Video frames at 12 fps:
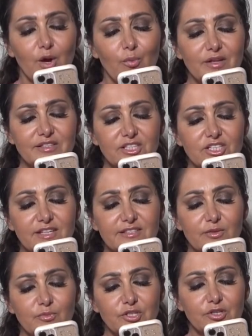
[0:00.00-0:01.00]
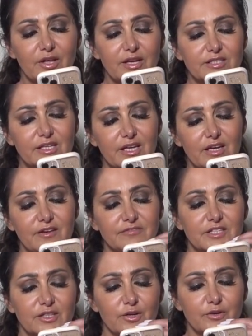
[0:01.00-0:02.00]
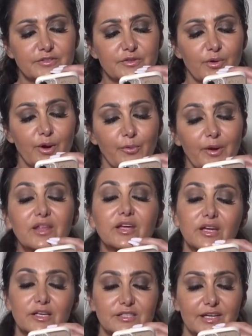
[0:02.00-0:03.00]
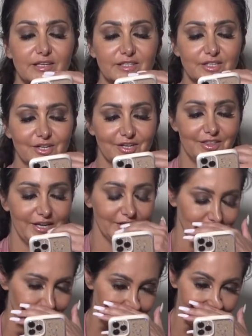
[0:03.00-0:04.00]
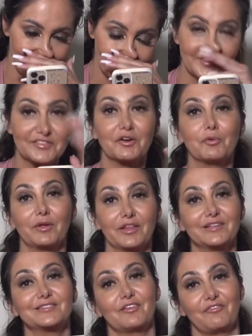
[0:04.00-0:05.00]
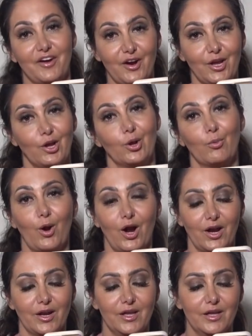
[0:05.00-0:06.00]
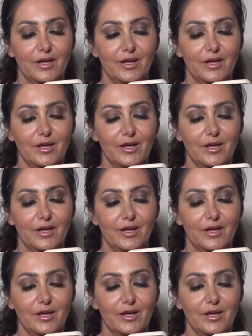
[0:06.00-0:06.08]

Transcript: What suggestion would you like to give to those who are willing to enter the adult industry? Willing is a very good word.